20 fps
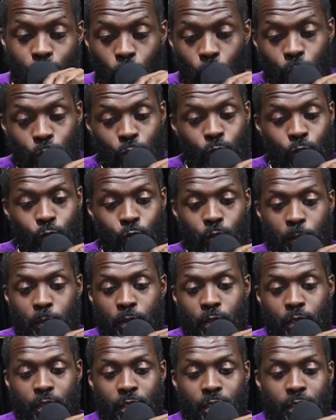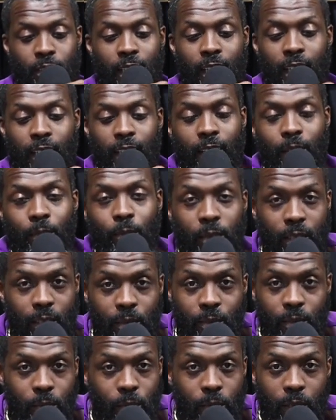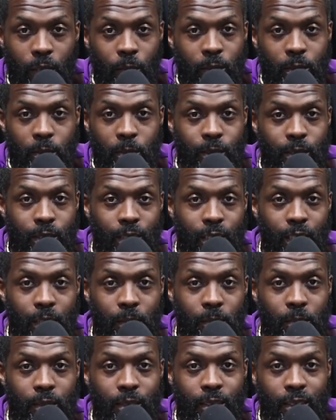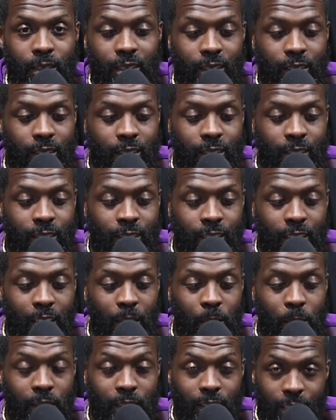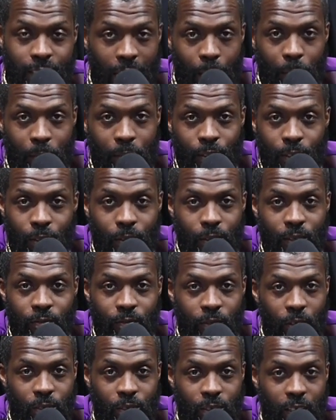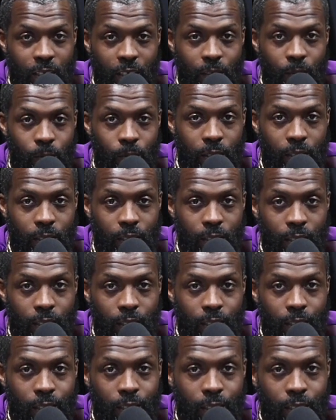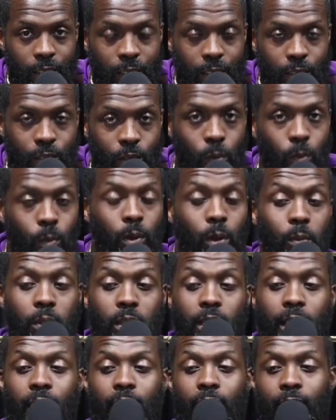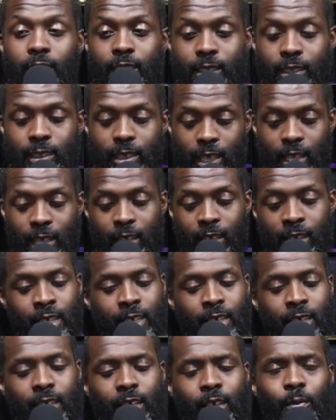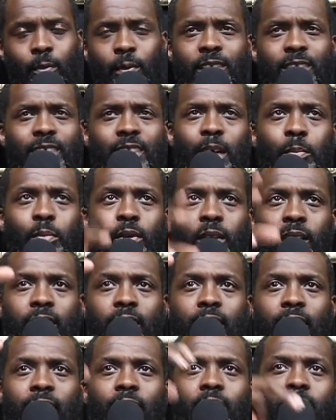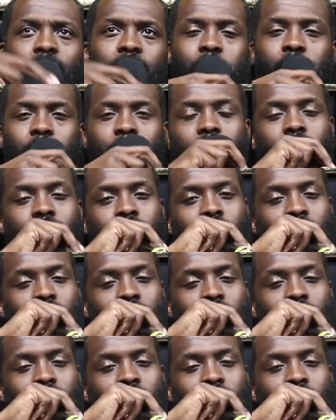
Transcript: scripture saying that we're supposed to keep the Sabbath on the first day of the week. So what we got to understand, and the reason I bring that out is because